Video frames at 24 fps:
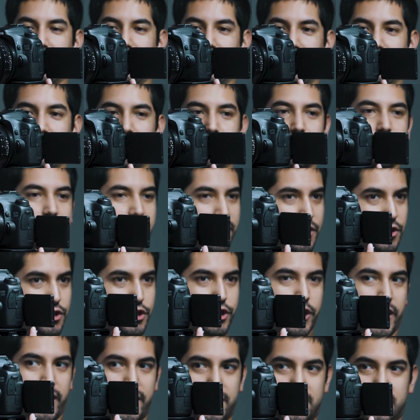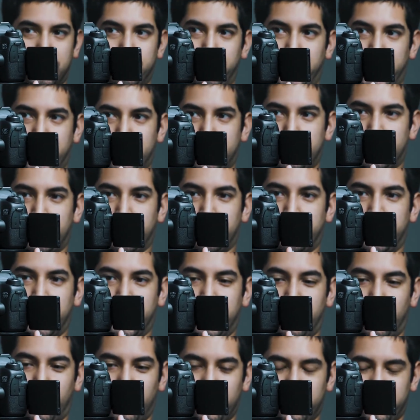Again, you're gonna check to make sure
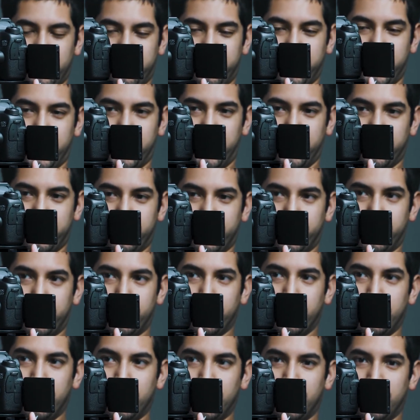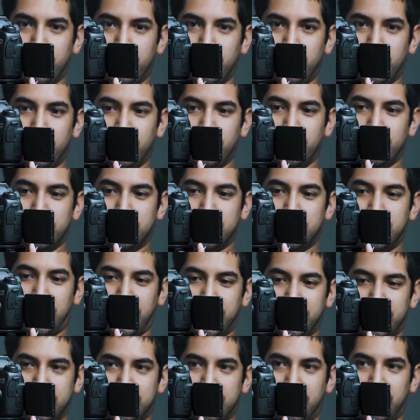that all of the other
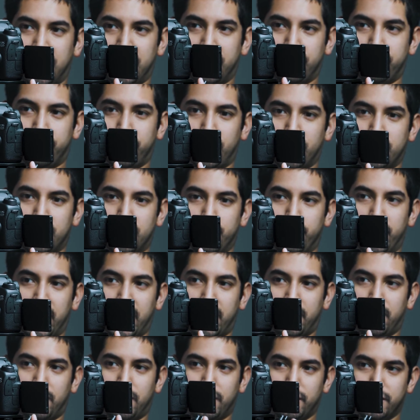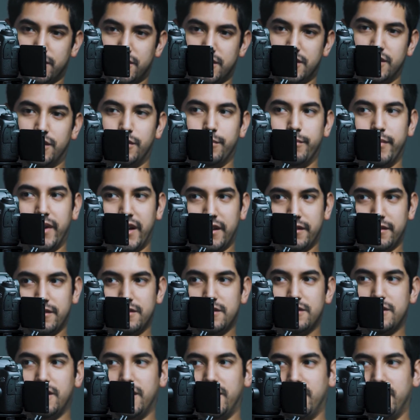side to side and front to back are still balanced,